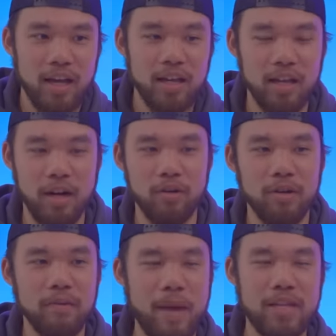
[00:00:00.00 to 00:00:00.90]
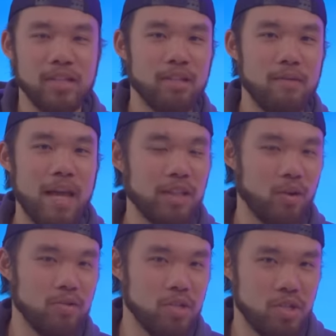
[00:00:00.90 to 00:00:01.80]
you know, basically make
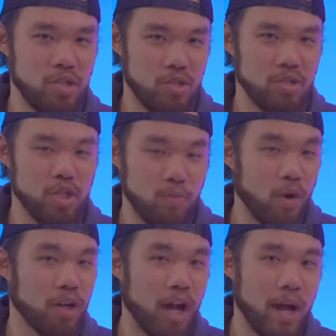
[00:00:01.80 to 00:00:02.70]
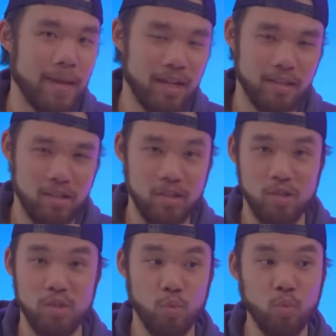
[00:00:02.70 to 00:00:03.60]
their own decisions, smart combat
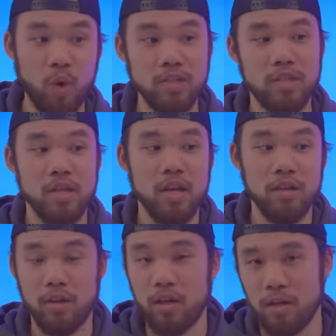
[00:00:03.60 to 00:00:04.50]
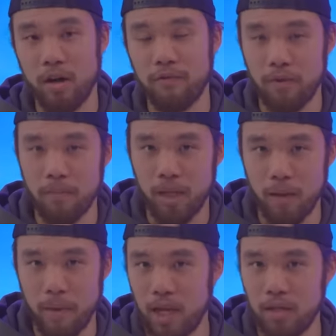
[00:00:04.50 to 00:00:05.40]
decisions, once they're cut off from
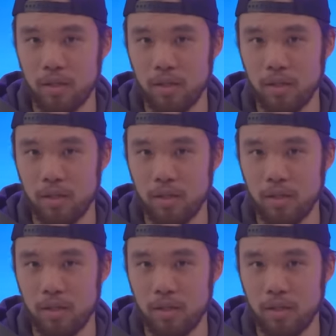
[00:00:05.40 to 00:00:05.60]
command